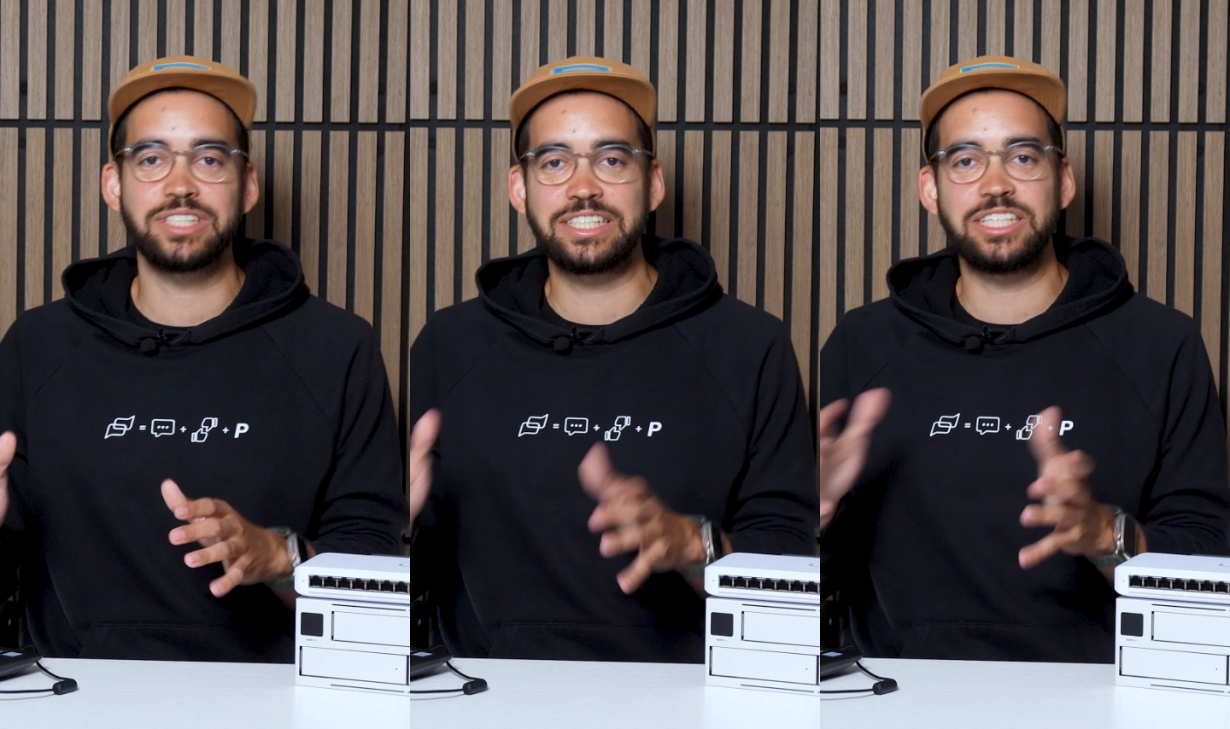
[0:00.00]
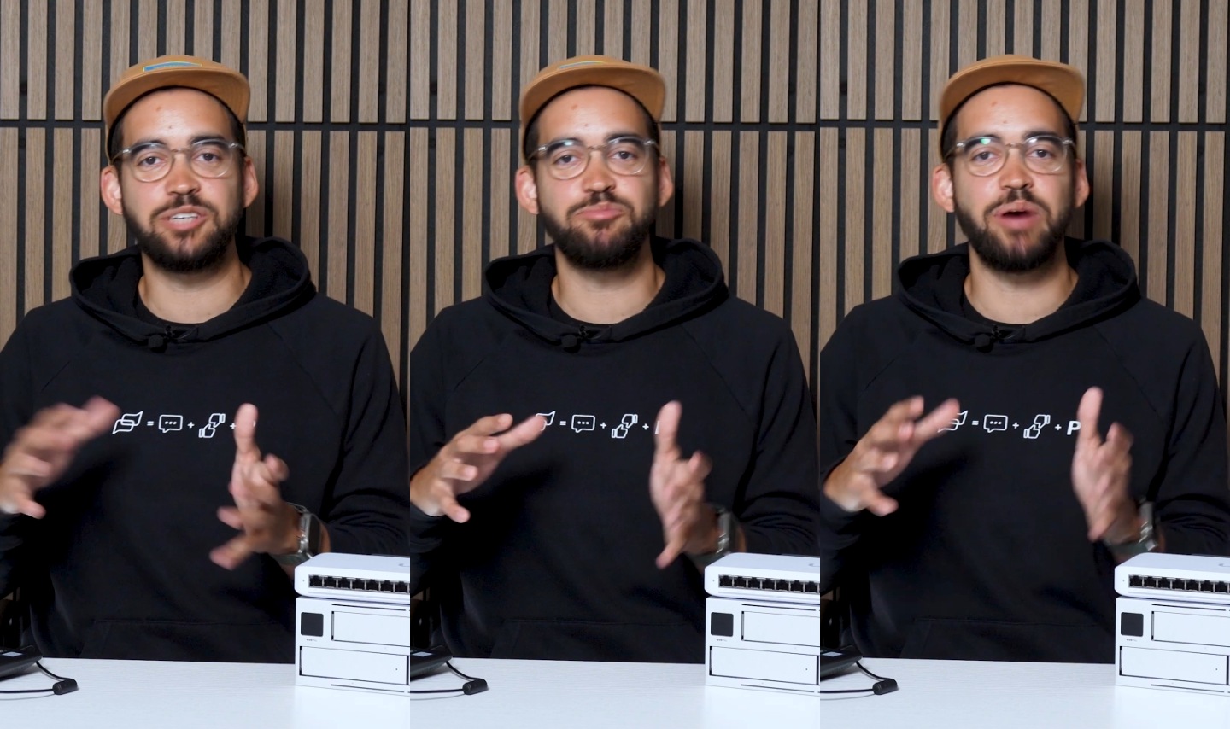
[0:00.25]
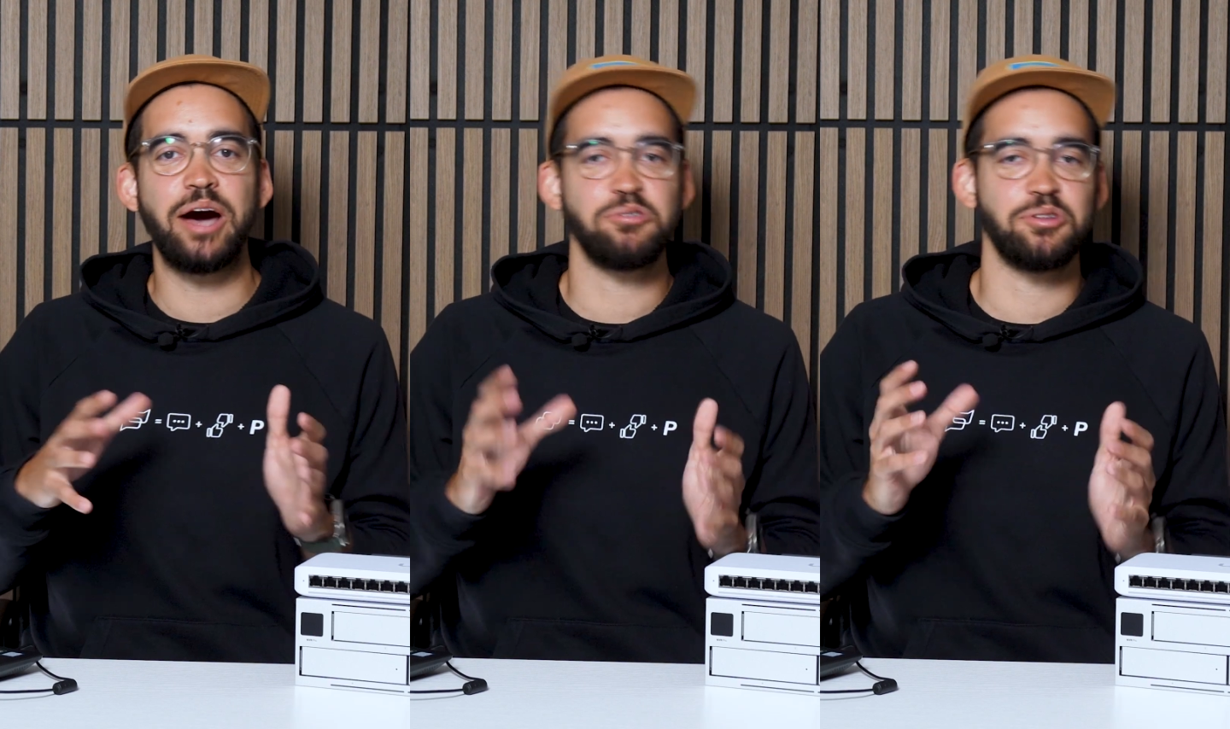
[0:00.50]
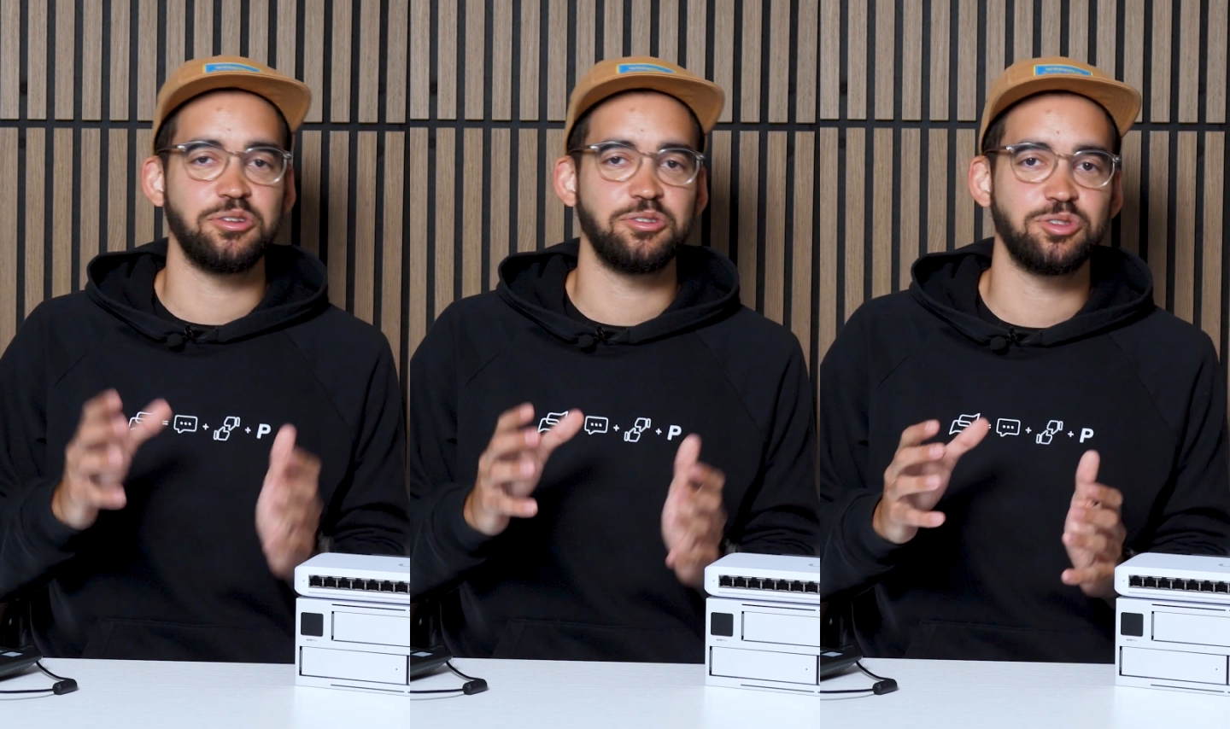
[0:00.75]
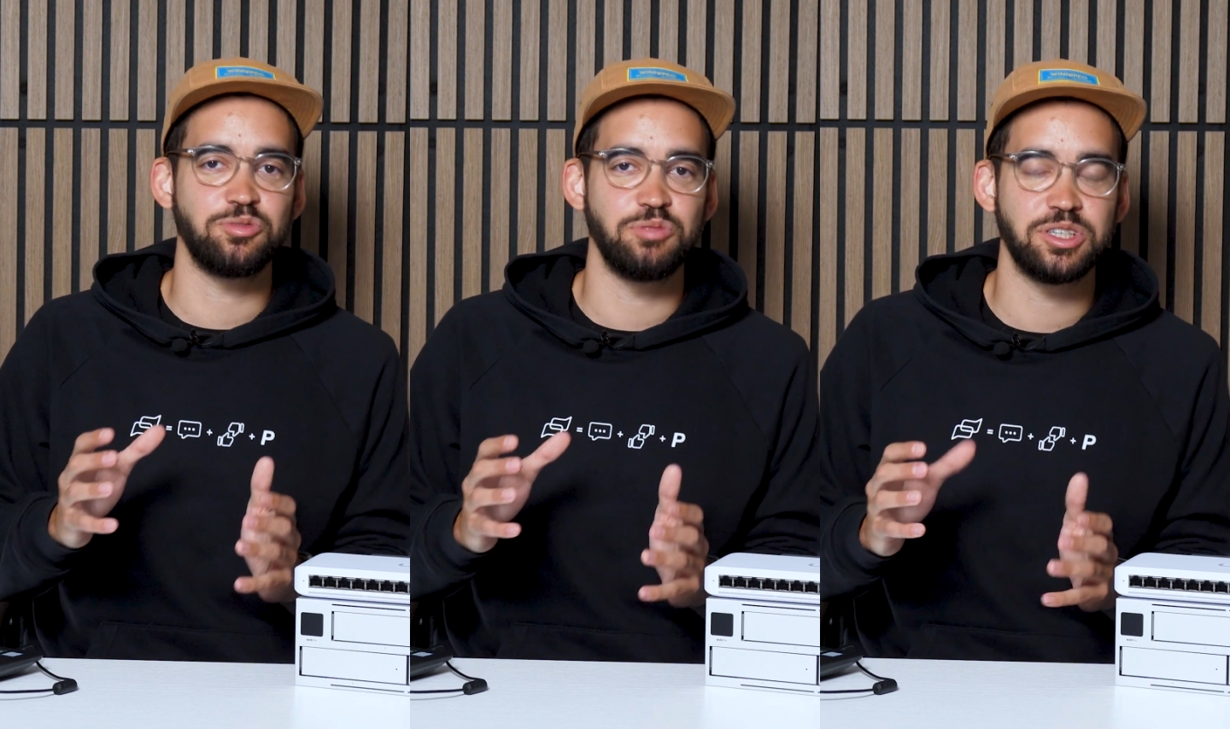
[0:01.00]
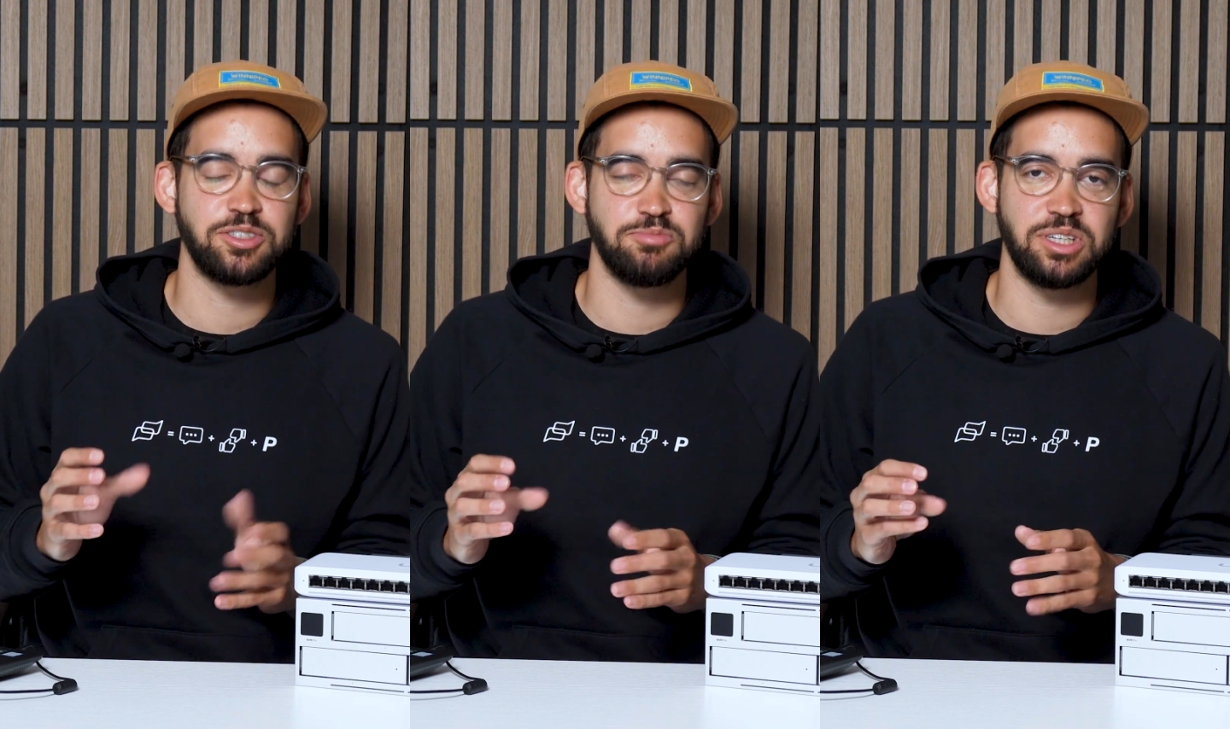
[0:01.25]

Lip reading: cheap out on the switch